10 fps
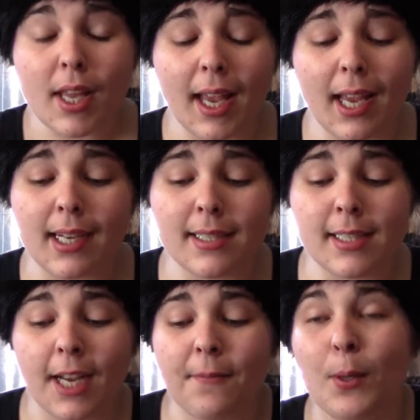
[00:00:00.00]
and
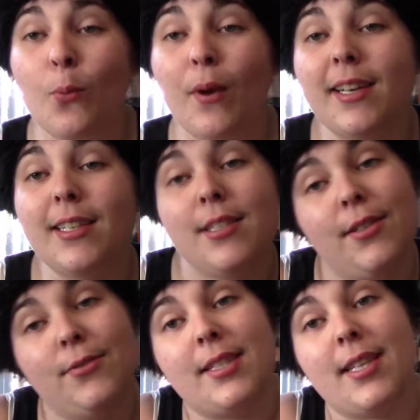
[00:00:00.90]
I've been waiting to
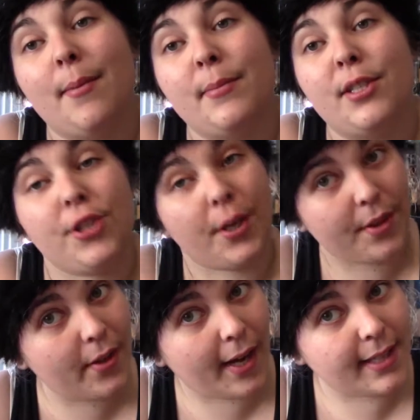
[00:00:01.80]
use them to share
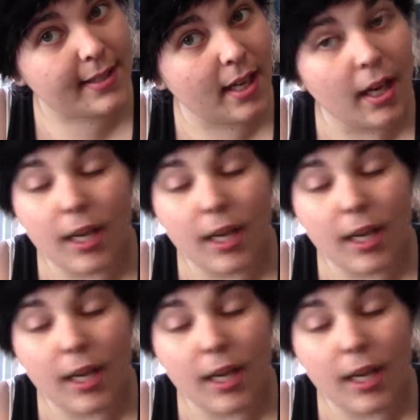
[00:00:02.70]
with you guys.